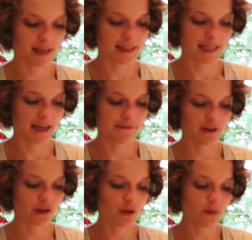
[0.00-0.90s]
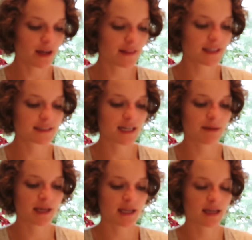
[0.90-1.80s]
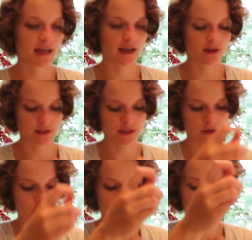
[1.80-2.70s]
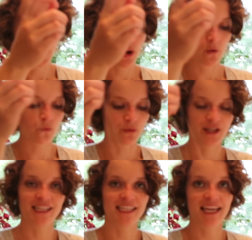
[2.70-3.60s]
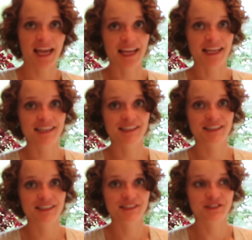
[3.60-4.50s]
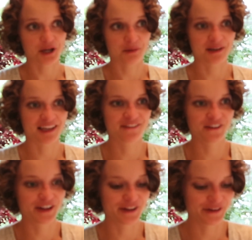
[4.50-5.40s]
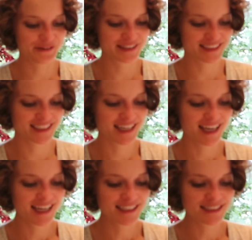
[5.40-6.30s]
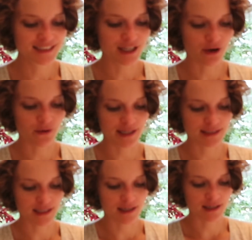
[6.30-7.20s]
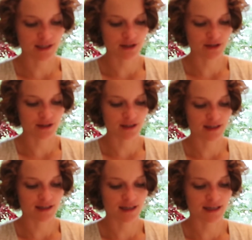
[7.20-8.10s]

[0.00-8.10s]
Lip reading: I feel good wearing things that I make, and I also really hate shopping for clothes. So it's a good,